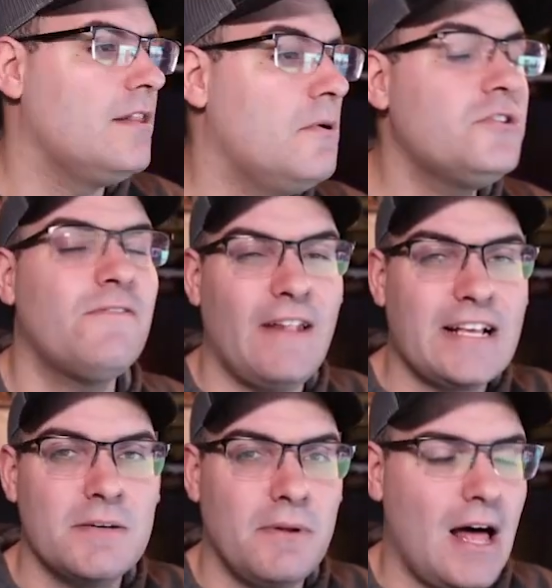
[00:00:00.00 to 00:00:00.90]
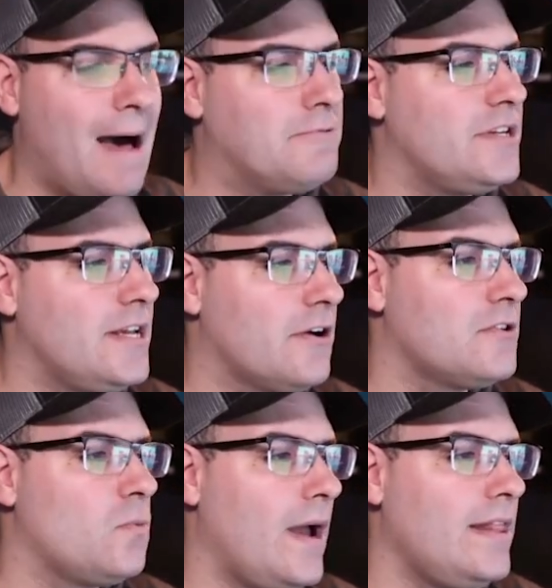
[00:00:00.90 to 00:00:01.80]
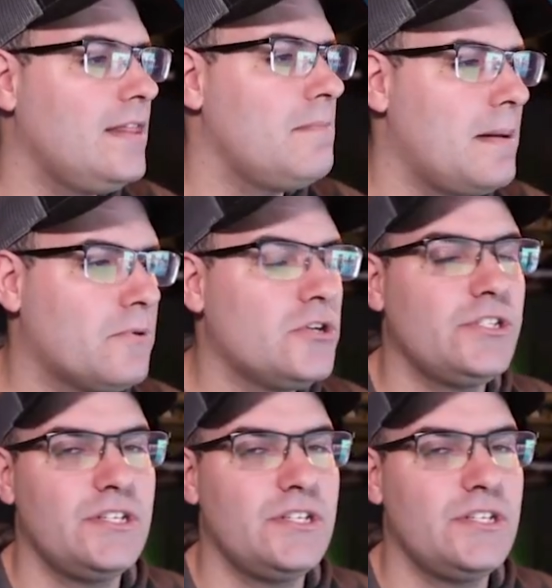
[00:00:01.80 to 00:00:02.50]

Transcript: The most flexible option here is when the members